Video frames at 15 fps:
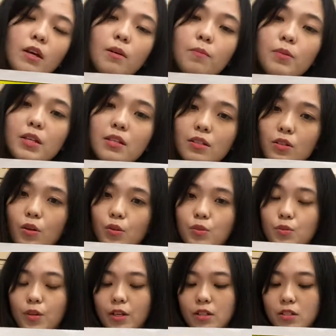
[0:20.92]
please go
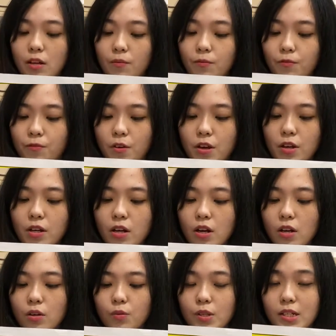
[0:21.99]
to our job fair,
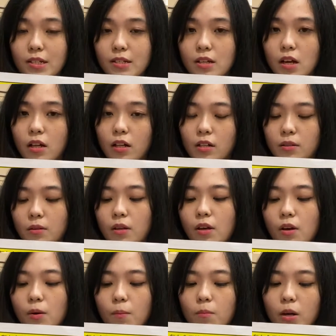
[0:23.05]
which is held
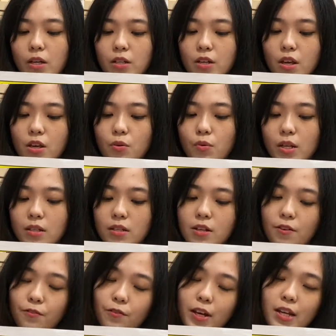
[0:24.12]
Monday,
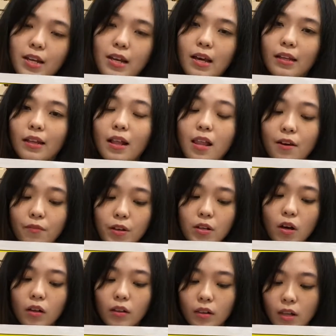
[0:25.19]
Wednesday, Friday at 11
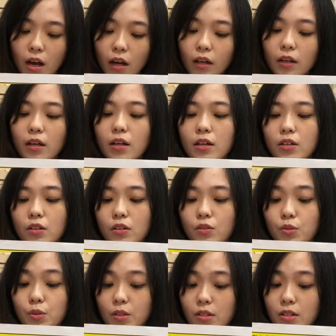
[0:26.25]
o'clock,
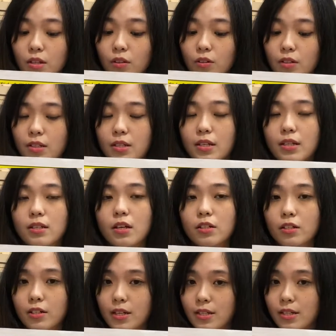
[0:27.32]
Tuesday, Thursday,
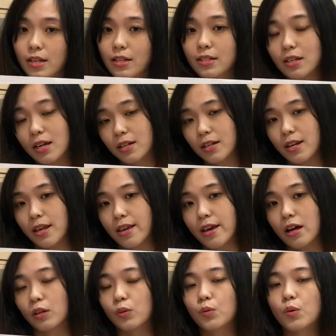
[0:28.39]
Saturday, and Sunday
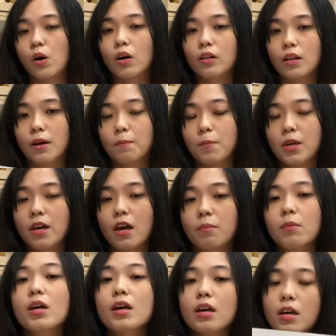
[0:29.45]
at 2 o'clock p.m.
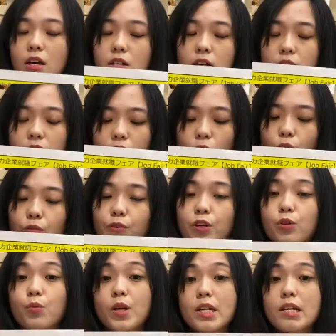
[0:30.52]
And there are over
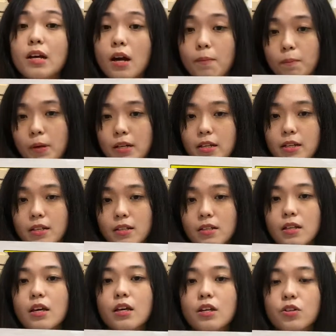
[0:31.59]
20
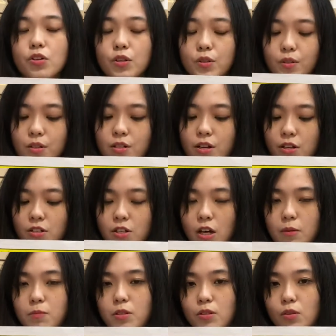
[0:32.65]
companies introduce their
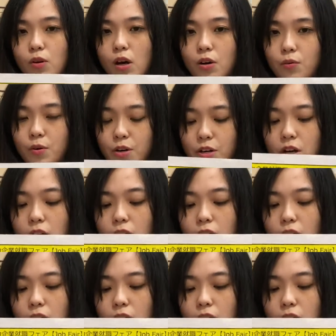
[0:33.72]
jobs to our